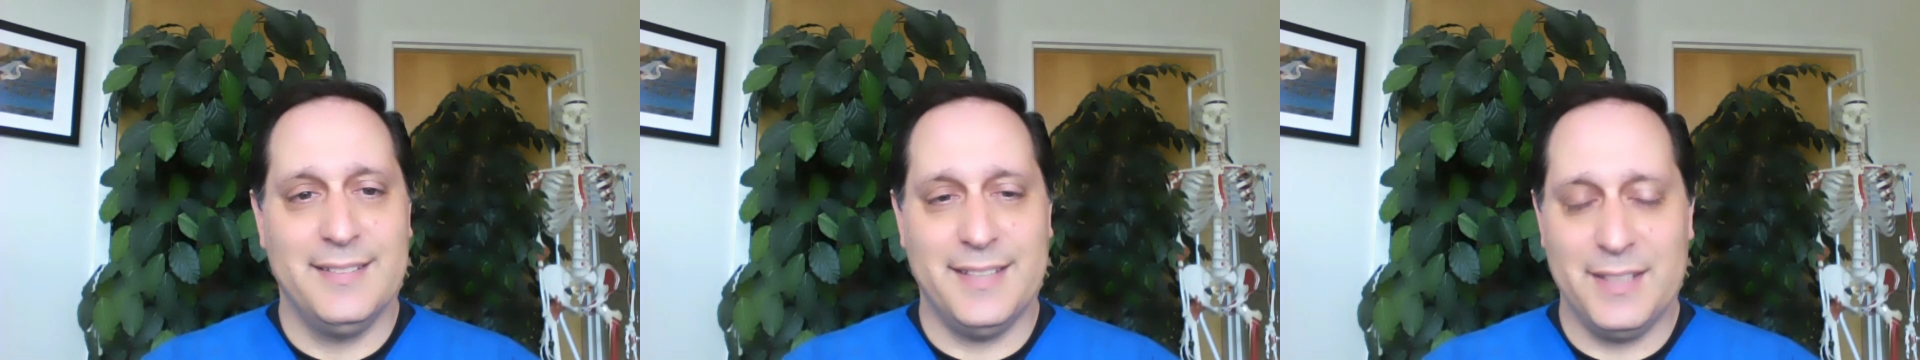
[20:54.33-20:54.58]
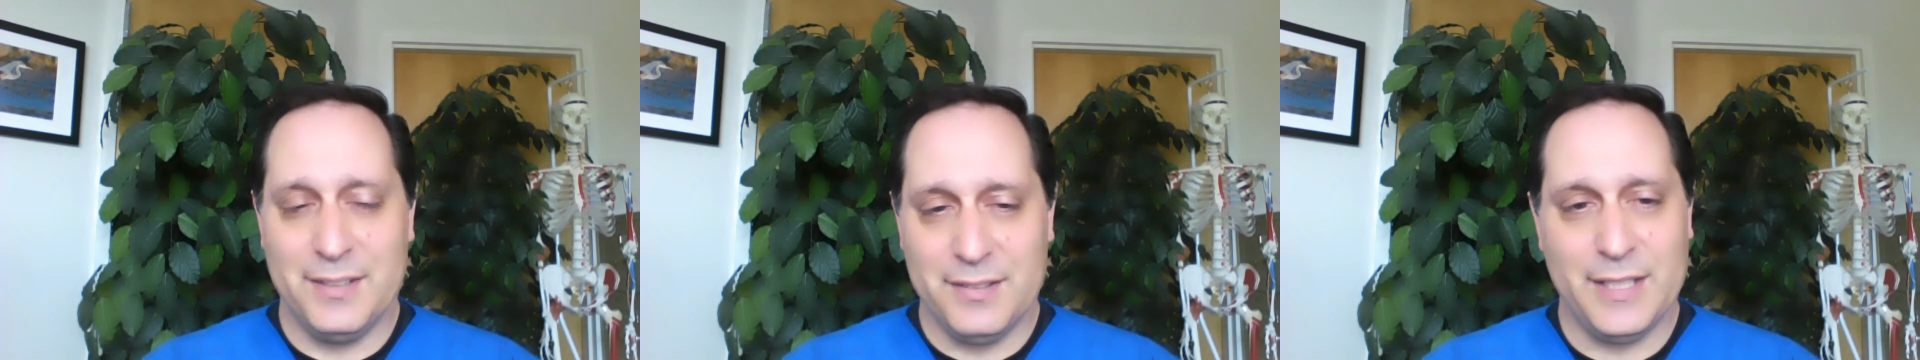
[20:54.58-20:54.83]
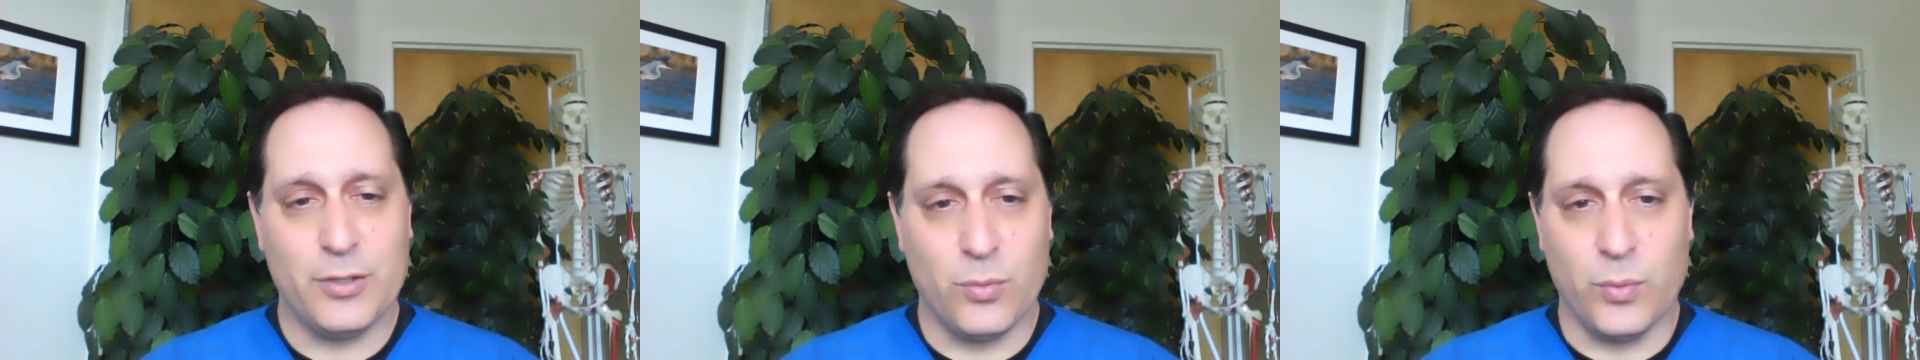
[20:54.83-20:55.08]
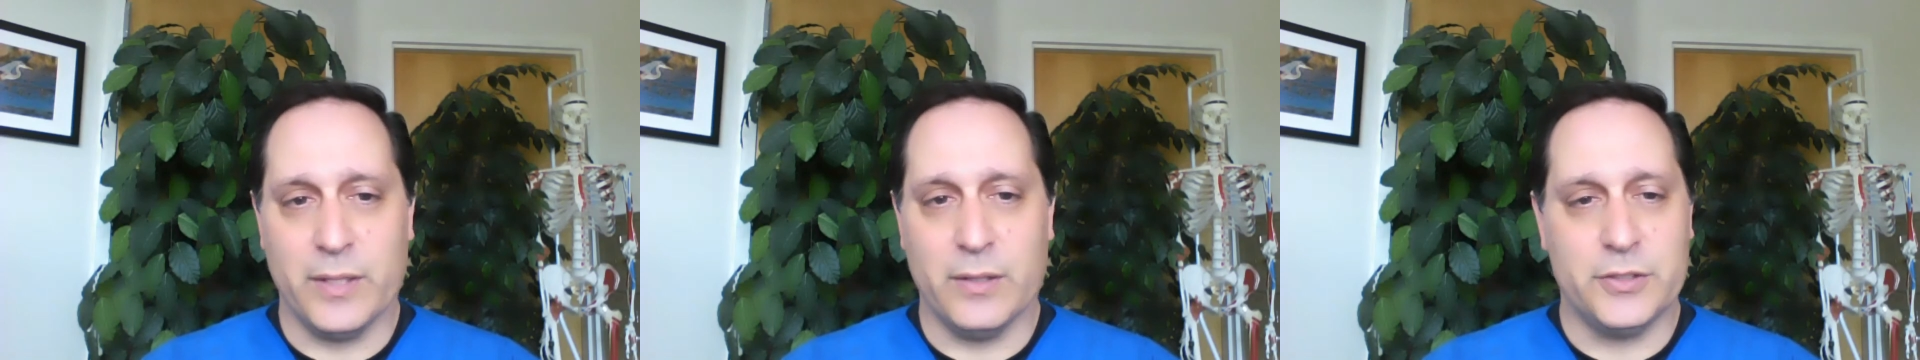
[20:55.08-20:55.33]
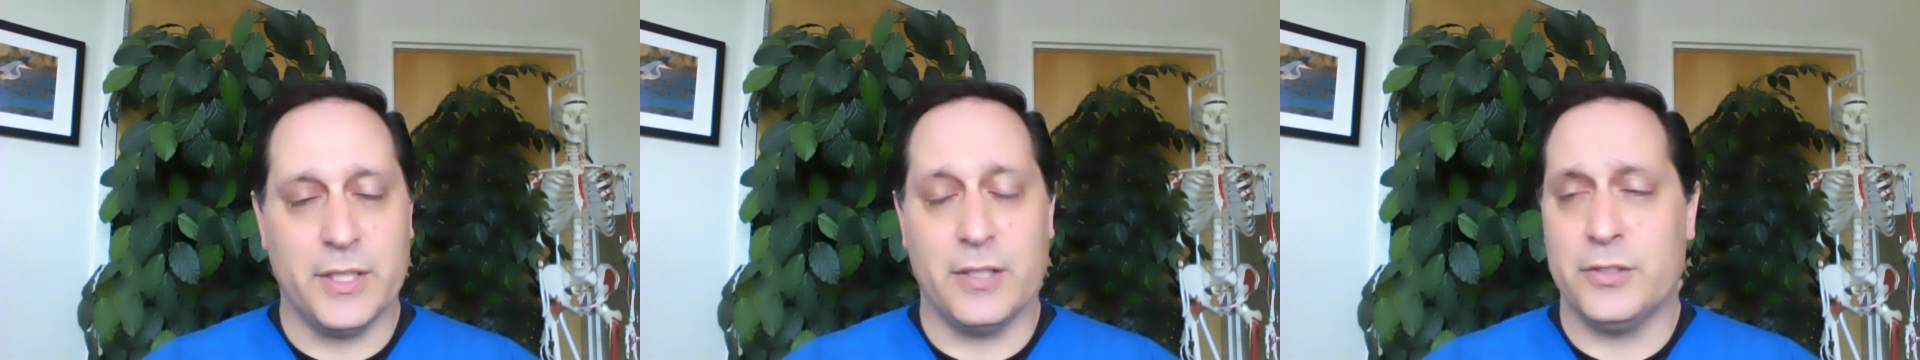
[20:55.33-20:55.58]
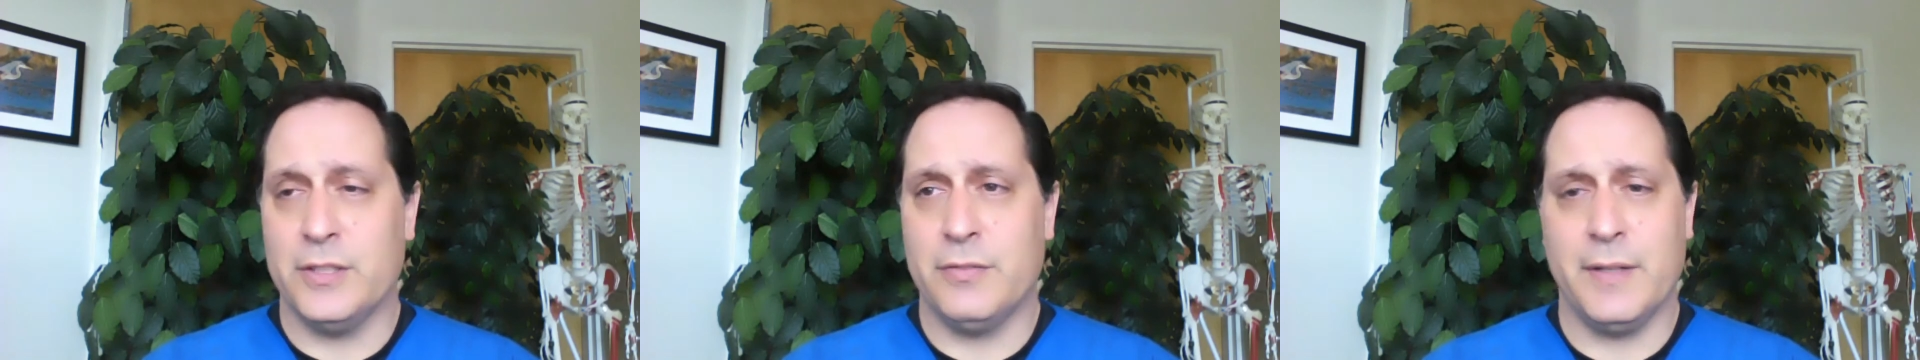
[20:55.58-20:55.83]
didn't need her wheelchair.
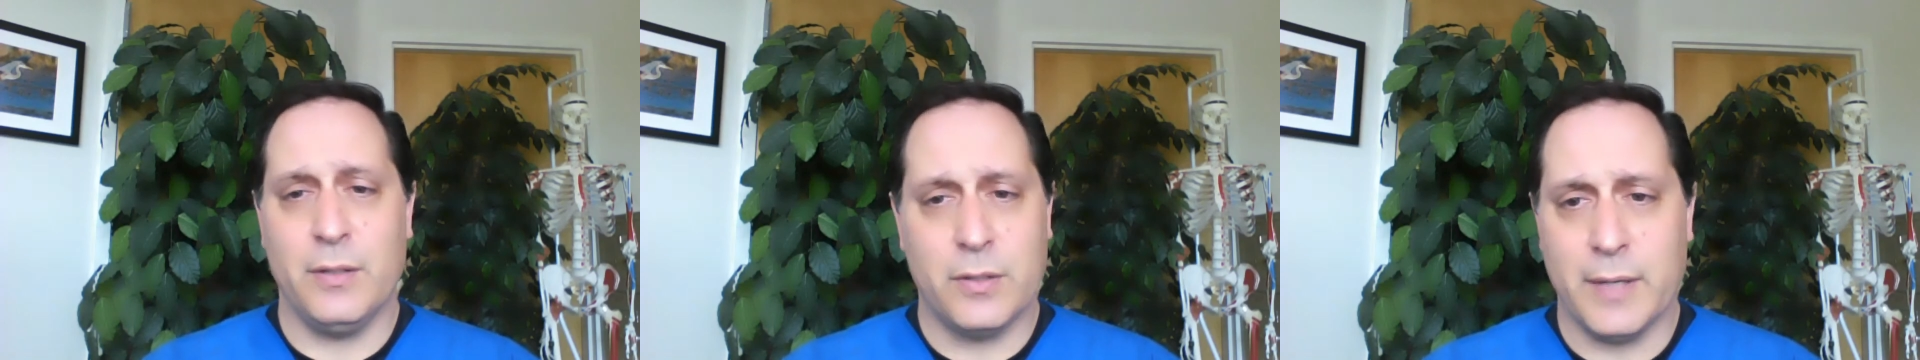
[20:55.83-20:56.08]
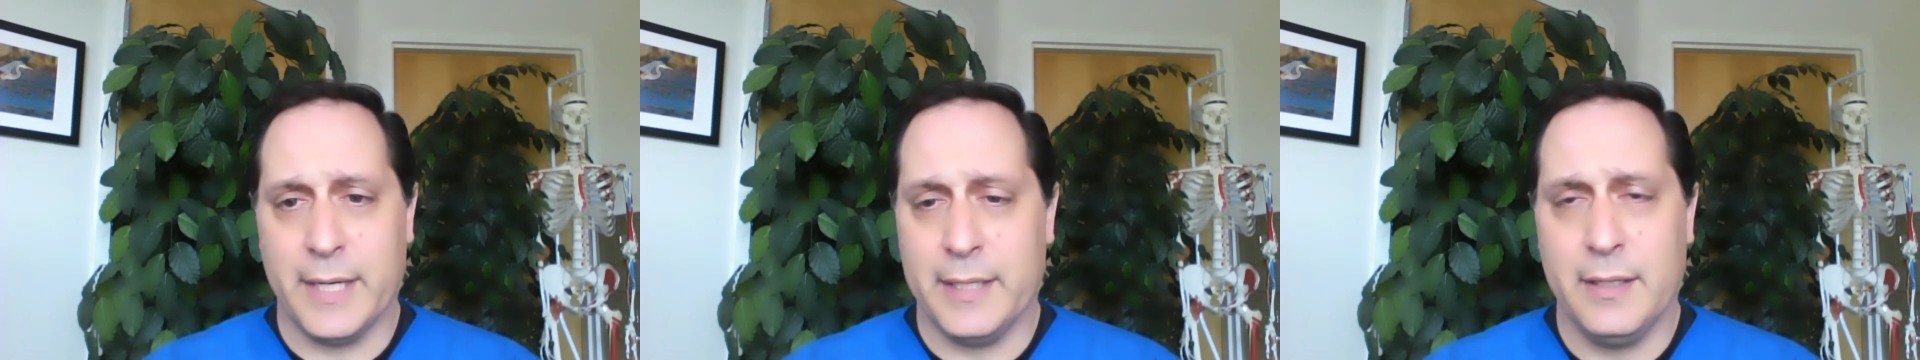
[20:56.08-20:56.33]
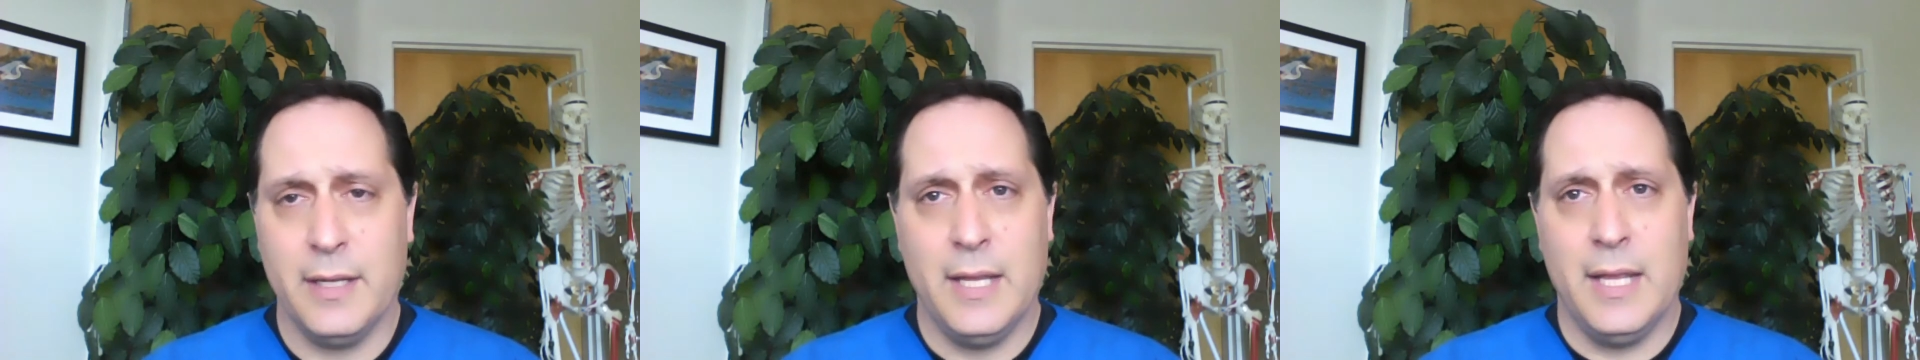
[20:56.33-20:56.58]
She felt great.